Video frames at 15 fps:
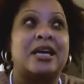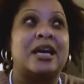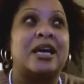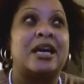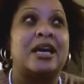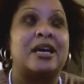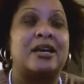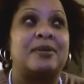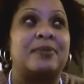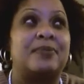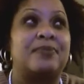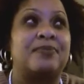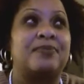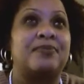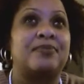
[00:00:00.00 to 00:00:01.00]

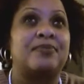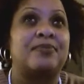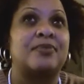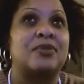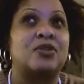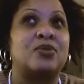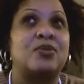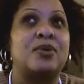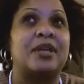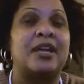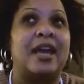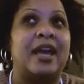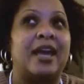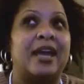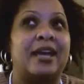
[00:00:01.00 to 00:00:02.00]
um,
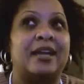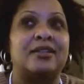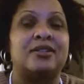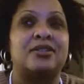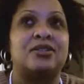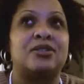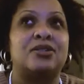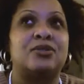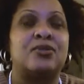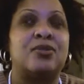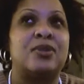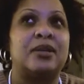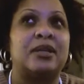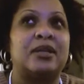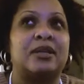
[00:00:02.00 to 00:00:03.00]
28,
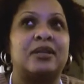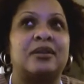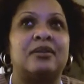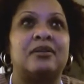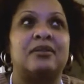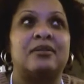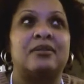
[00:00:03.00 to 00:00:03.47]
20,